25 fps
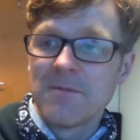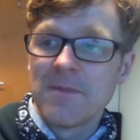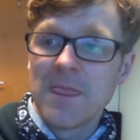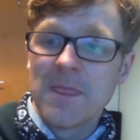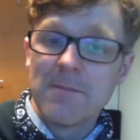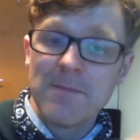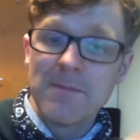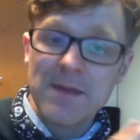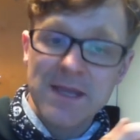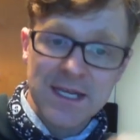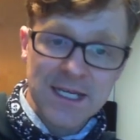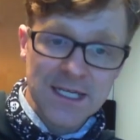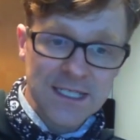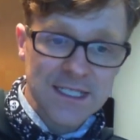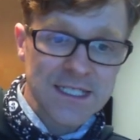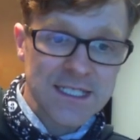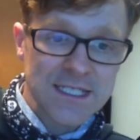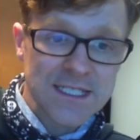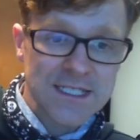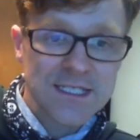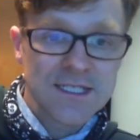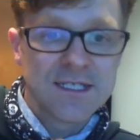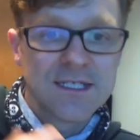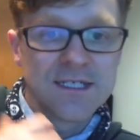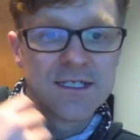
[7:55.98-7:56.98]

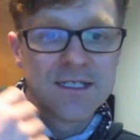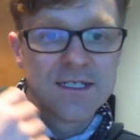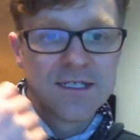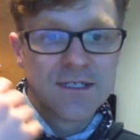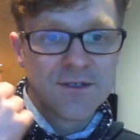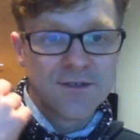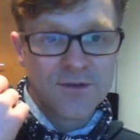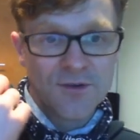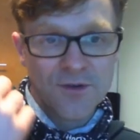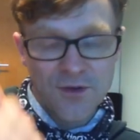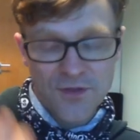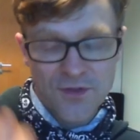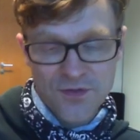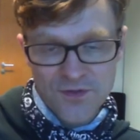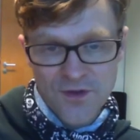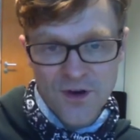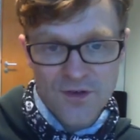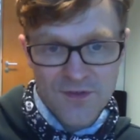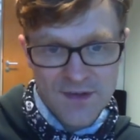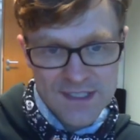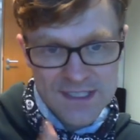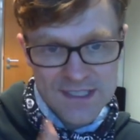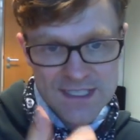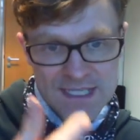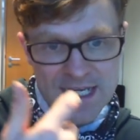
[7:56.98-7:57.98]
Because
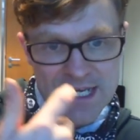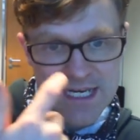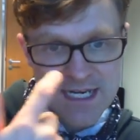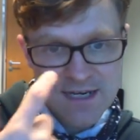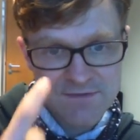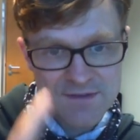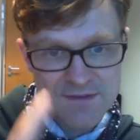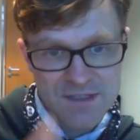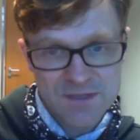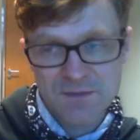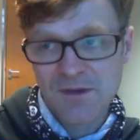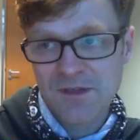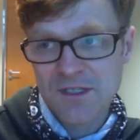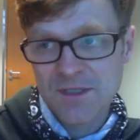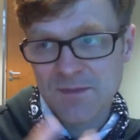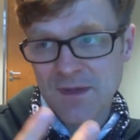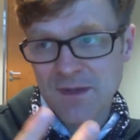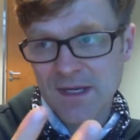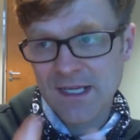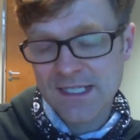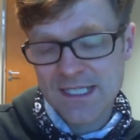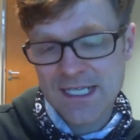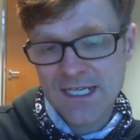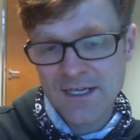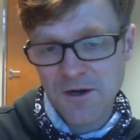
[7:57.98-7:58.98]
authority,
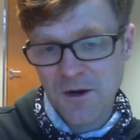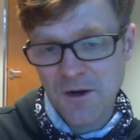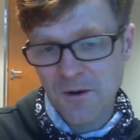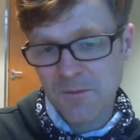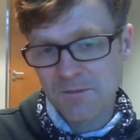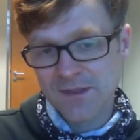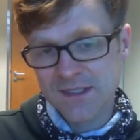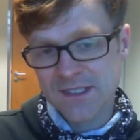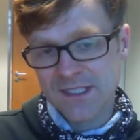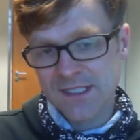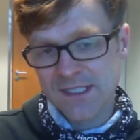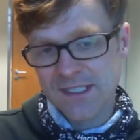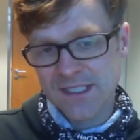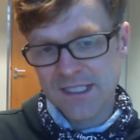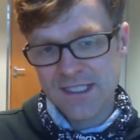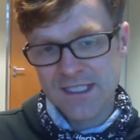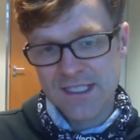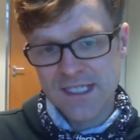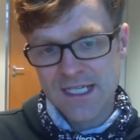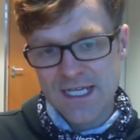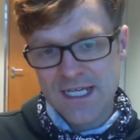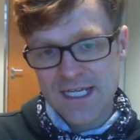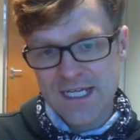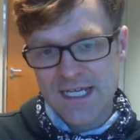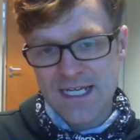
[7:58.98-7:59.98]
responsibility and competence
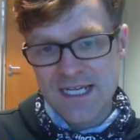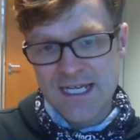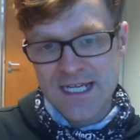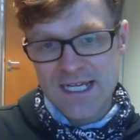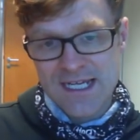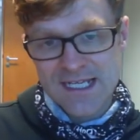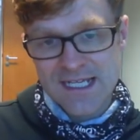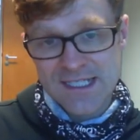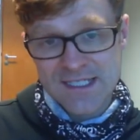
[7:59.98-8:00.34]
is